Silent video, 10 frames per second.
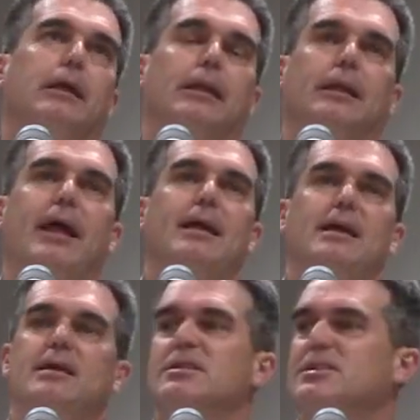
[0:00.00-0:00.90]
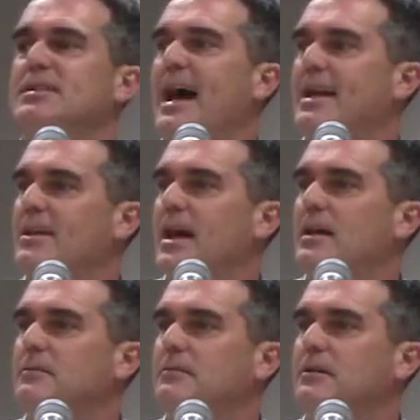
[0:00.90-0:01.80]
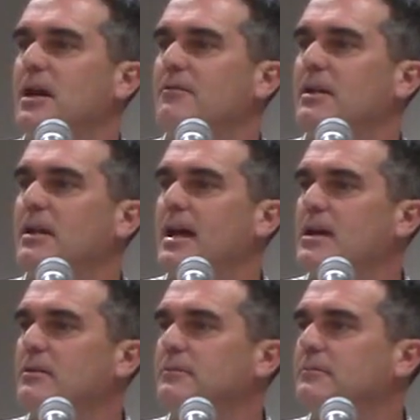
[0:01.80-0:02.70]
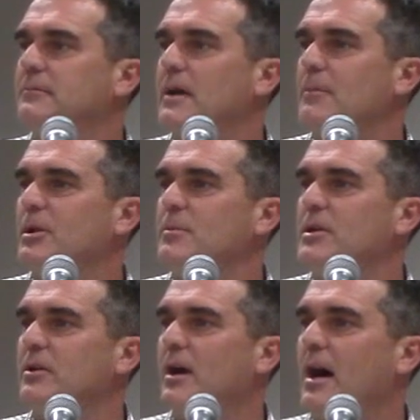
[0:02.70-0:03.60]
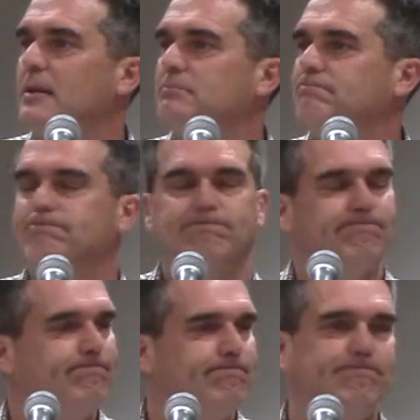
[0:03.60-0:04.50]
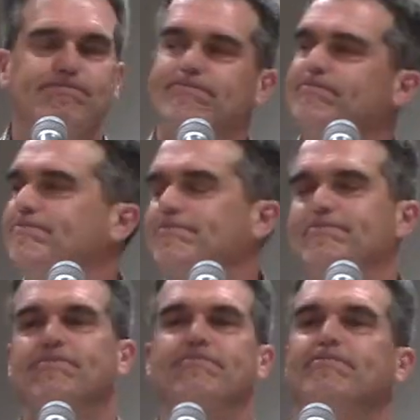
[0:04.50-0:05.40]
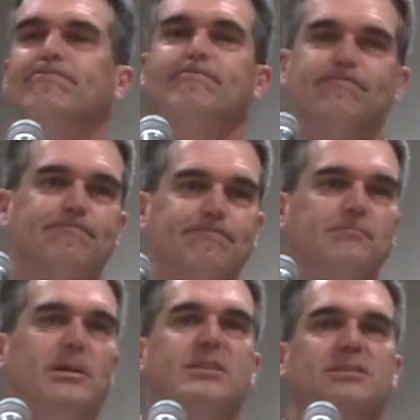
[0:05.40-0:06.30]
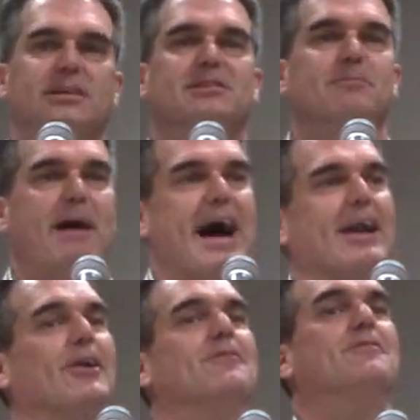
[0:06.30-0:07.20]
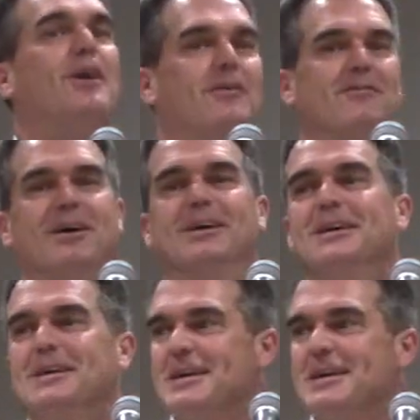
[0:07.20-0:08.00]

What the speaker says: let His side of that covenant down? I'm going to be your God? Mm-mm. But it's the battle of